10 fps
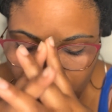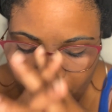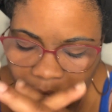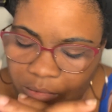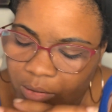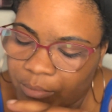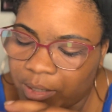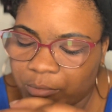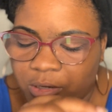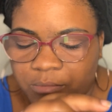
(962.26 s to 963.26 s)
don't know where
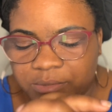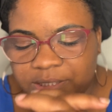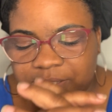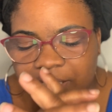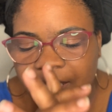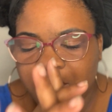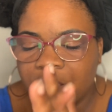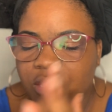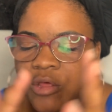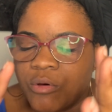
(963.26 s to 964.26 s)
I'm going with this tonight.
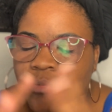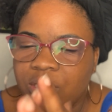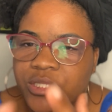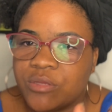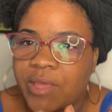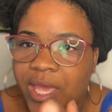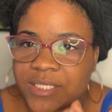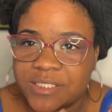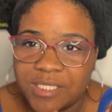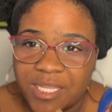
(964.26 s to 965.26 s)
What do you
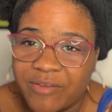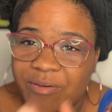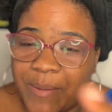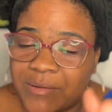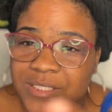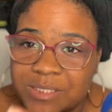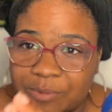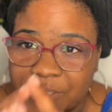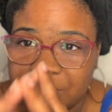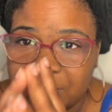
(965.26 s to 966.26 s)
actually love about this
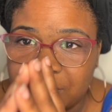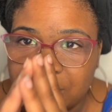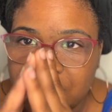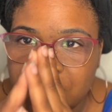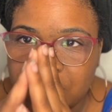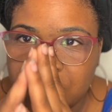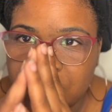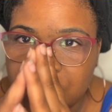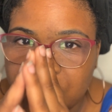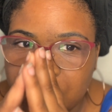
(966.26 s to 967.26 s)
person?
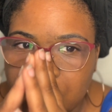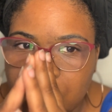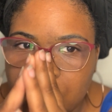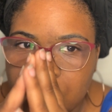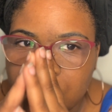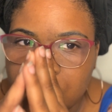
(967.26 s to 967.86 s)
You know?